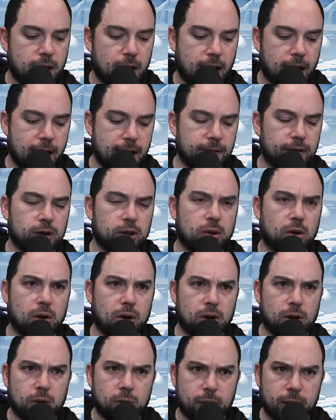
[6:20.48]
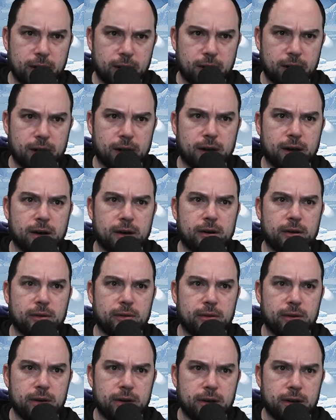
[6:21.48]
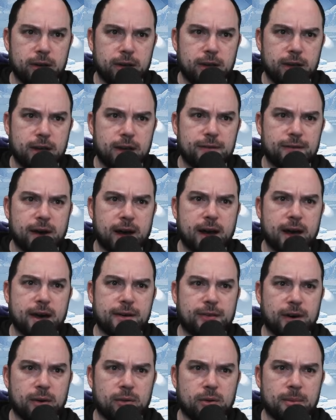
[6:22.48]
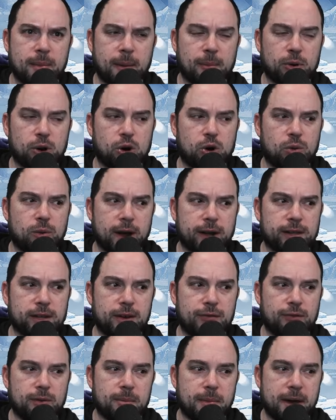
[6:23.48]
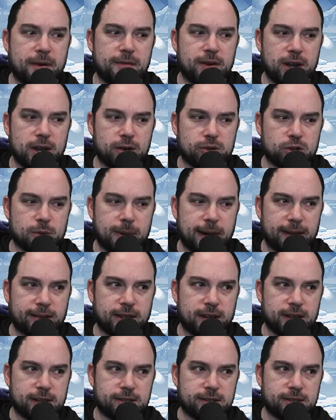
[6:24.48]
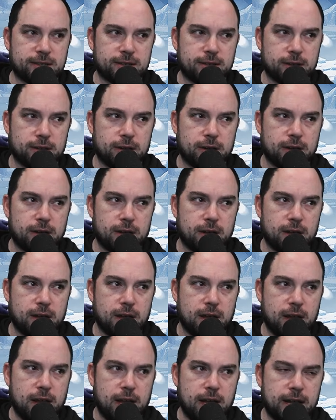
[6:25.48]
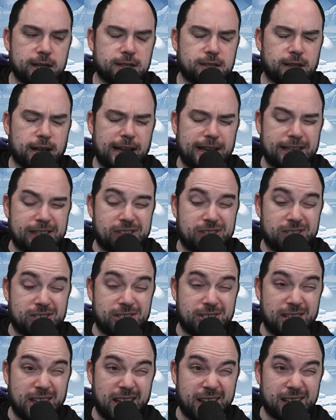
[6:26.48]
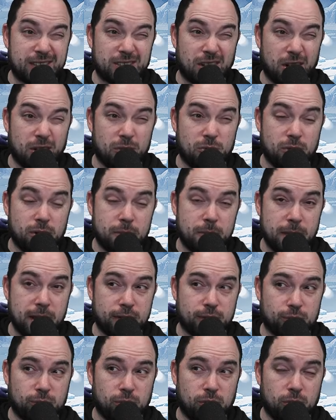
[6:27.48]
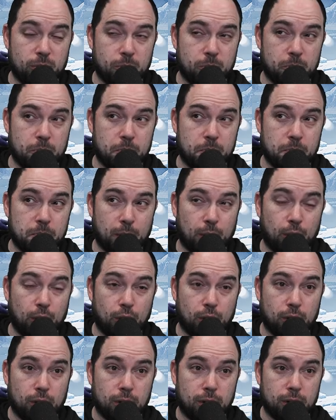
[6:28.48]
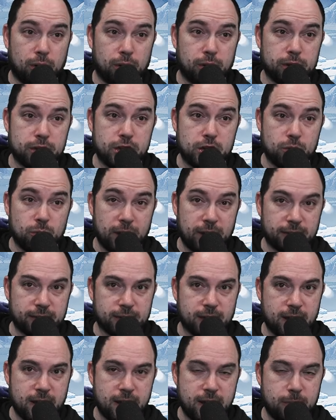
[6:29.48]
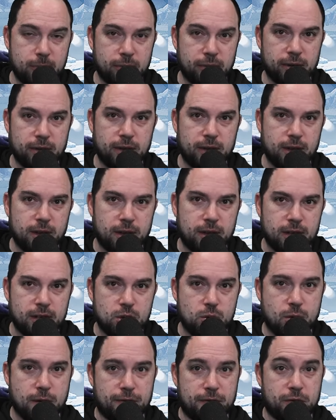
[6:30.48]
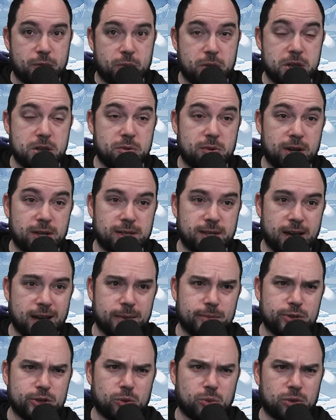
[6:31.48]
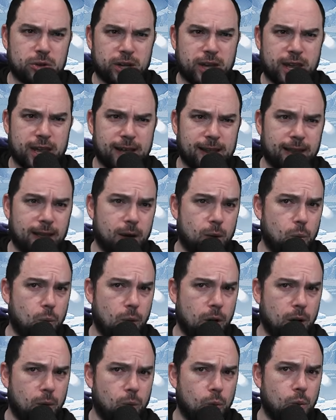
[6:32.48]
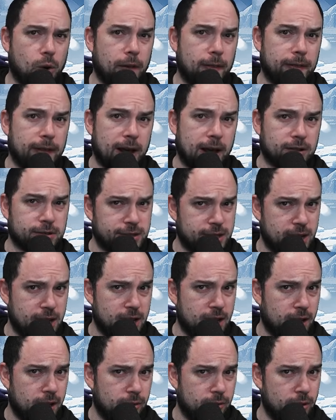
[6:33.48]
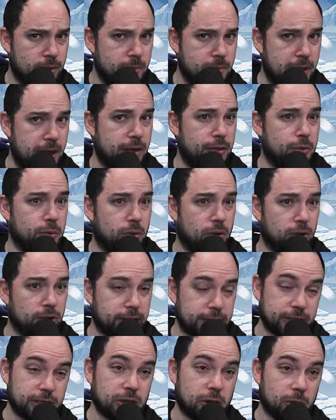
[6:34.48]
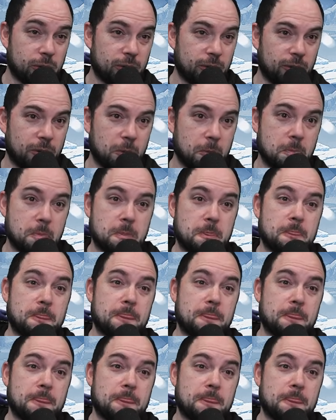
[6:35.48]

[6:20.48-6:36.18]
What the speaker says: have a long way to go. If I remember correctly from my videos about this, it's like 600 mithril per unit type. You have 3 unit types, so we're looking at like, what, 1,800 mithril in total?